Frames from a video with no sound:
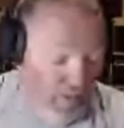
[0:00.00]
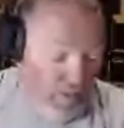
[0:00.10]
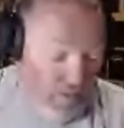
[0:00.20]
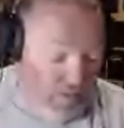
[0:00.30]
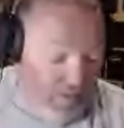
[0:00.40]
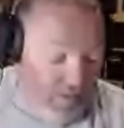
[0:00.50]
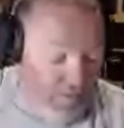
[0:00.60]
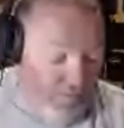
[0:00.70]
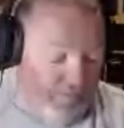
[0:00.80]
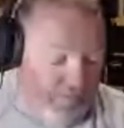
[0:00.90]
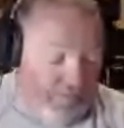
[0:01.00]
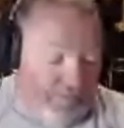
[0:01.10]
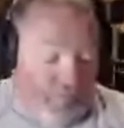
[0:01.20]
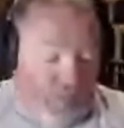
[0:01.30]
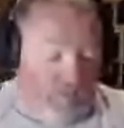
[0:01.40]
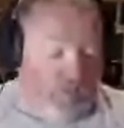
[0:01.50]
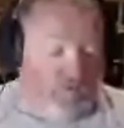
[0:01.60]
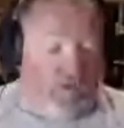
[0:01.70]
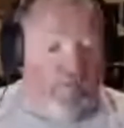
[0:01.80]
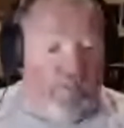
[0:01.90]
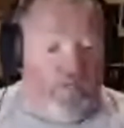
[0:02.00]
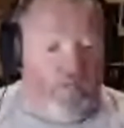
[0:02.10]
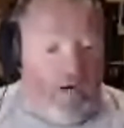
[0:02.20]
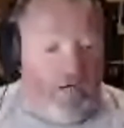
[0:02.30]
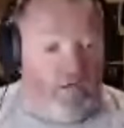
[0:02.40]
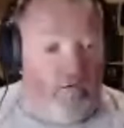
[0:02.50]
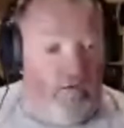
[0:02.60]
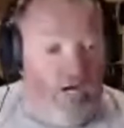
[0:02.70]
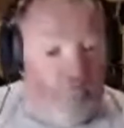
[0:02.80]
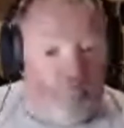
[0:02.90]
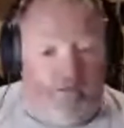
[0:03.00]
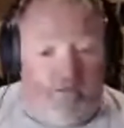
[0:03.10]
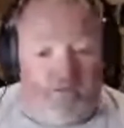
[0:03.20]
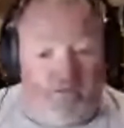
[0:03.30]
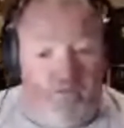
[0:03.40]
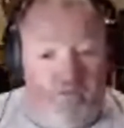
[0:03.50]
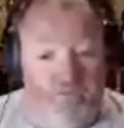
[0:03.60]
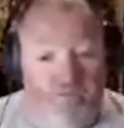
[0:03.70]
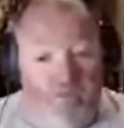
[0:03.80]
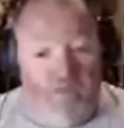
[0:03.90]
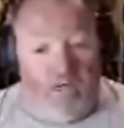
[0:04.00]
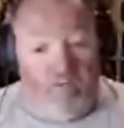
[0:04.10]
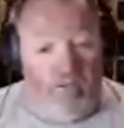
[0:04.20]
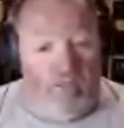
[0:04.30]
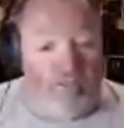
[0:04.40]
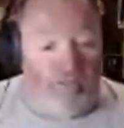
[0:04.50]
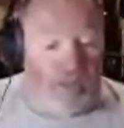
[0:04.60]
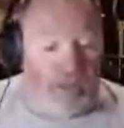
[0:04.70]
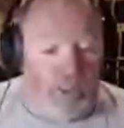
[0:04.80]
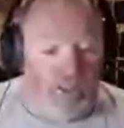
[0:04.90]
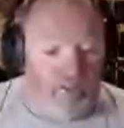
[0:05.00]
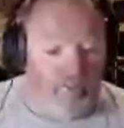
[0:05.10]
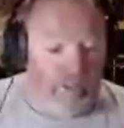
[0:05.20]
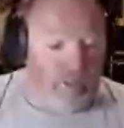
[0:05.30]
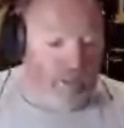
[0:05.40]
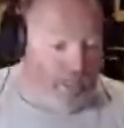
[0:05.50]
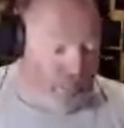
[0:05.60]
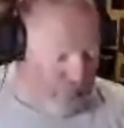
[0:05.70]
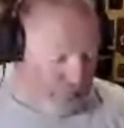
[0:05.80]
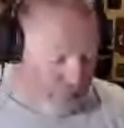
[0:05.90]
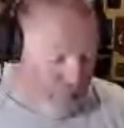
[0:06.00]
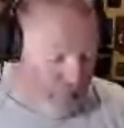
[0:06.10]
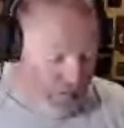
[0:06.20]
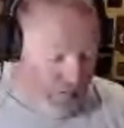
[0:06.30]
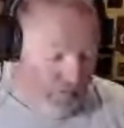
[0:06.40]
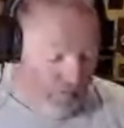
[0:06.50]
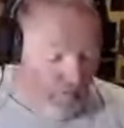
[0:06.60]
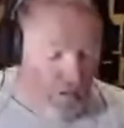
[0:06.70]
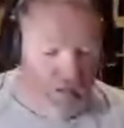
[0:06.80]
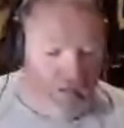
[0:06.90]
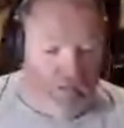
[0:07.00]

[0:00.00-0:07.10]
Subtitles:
So stop down to Raccoon Outfitters. I really appreciate them reaching out and wanting to be on